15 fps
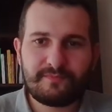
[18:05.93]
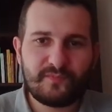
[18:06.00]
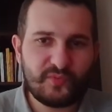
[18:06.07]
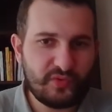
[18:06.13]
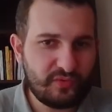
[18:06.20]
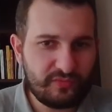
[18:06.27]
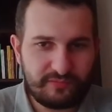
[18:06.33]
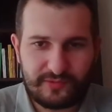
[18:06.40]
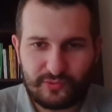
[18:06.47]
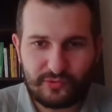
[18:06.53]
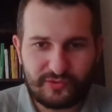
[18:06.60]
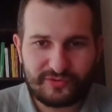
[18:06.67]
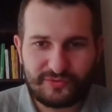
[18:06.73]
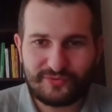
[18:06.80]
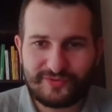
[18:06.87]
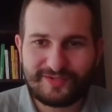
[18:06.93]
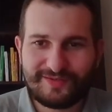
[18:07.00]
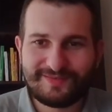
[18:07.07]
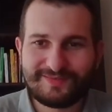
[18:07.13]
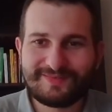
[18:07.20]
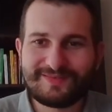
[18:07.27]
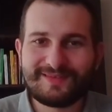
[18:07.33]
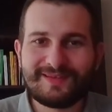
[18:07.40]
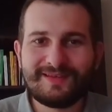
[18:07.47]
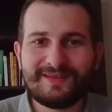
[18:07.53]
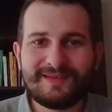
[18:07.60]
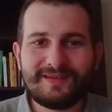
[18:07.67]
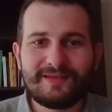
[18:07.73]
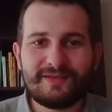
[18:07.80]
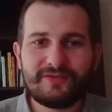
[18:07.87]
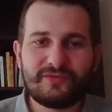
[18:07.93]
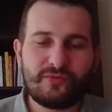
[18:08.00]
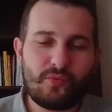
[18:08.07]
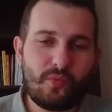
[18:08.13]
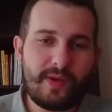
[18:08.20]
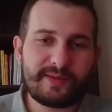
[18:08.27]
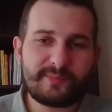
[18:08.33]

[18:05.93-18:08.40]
Oh, not good. So white